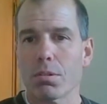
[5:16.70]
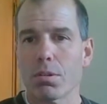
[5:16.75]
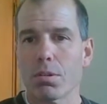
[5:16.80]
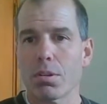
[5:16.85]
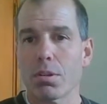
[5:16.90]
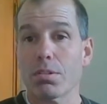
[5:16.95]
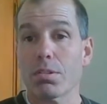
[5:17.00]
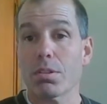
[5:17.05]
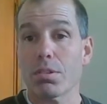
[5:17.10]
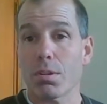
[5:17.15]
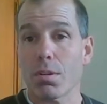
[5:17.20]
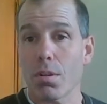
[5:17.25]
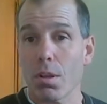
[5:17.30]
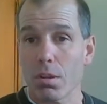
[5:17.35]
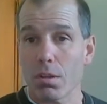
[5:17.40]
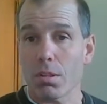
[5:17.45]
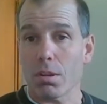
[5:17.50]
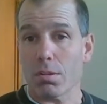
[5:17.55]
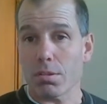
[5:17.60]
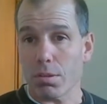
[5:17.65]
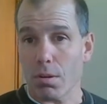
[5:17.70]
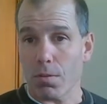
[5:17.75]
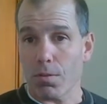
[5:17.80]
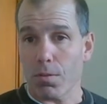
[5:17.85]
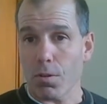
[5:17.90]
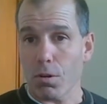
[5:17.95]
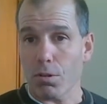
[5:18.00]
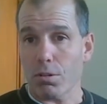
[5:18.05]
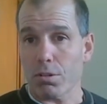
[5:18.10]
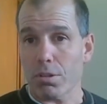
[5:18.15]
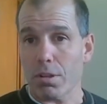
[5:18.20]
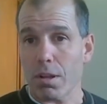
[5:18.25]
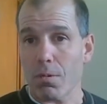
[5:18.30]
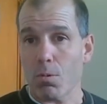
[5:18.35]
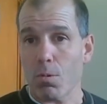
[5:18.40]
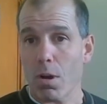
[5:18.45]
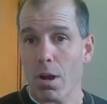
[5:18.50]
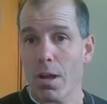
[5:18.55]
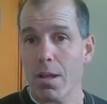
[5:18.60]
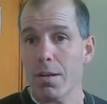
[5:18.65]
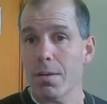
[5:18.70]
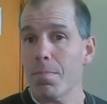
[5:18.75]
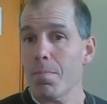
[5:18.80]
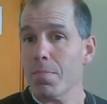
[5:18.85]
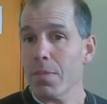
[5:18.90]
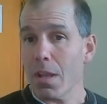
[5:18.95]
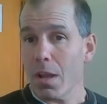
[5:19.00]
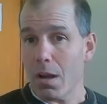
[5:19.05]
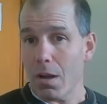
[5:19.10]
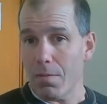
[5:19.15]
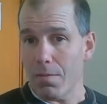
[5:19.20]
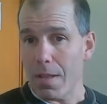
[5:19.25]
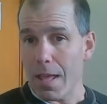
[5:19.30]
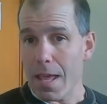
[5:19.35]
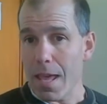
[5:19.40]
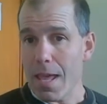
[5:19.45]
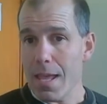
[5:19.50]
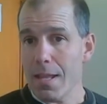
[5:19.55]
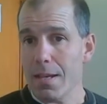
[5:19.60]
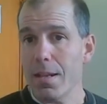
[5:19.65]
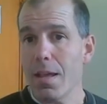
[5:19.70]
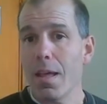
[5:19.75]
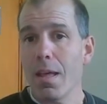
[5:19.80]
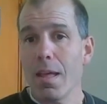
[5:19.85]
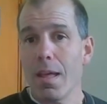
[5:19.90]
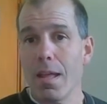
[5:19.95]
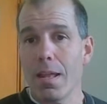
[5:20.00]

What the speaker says: this is our first one of 8,